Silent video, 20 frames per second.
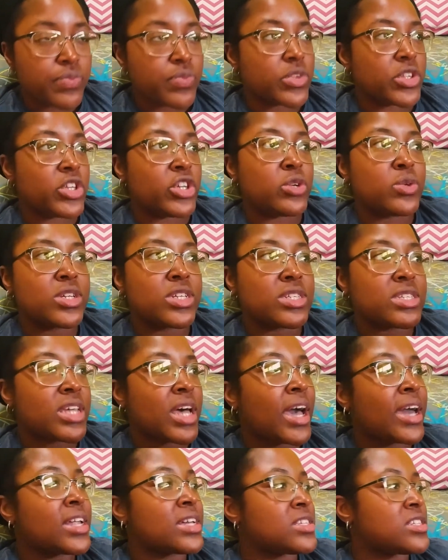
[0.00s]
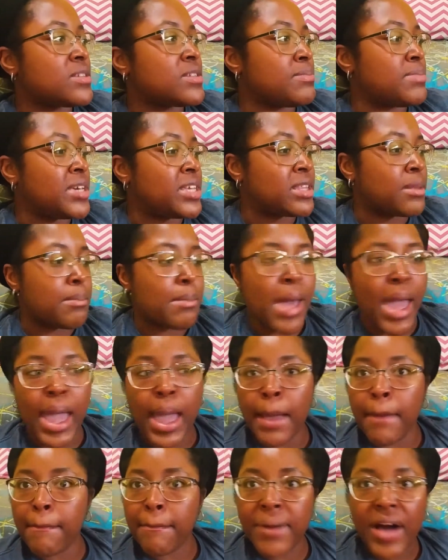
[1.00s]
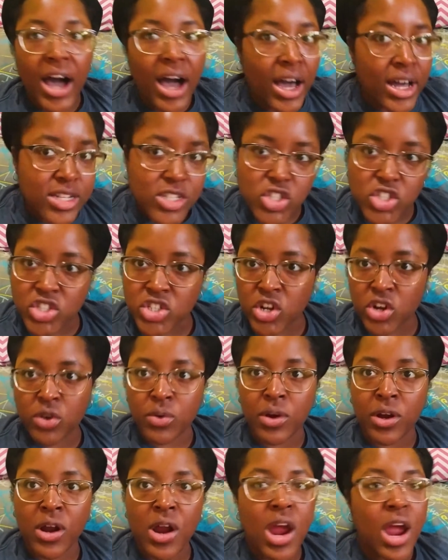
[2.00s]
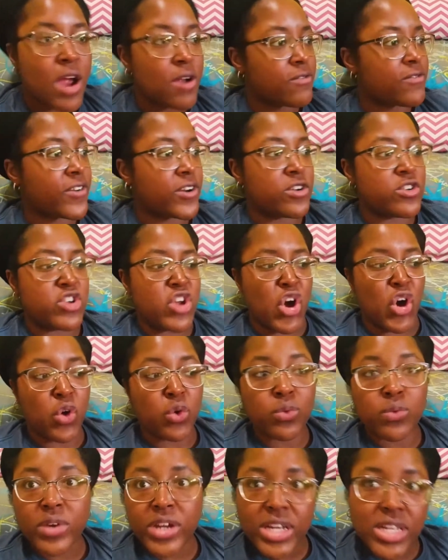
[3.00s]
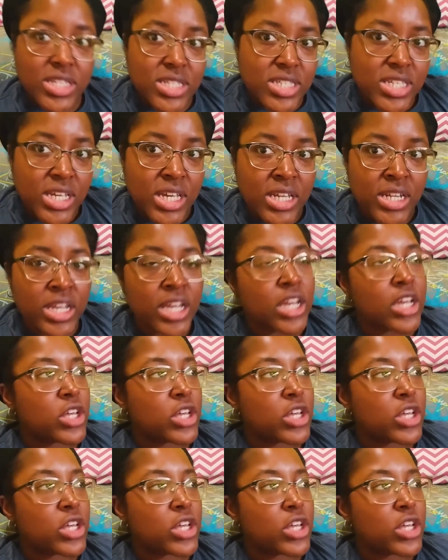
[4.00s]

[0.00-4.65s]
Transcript: You decided to be the main pot stirrer for no reason.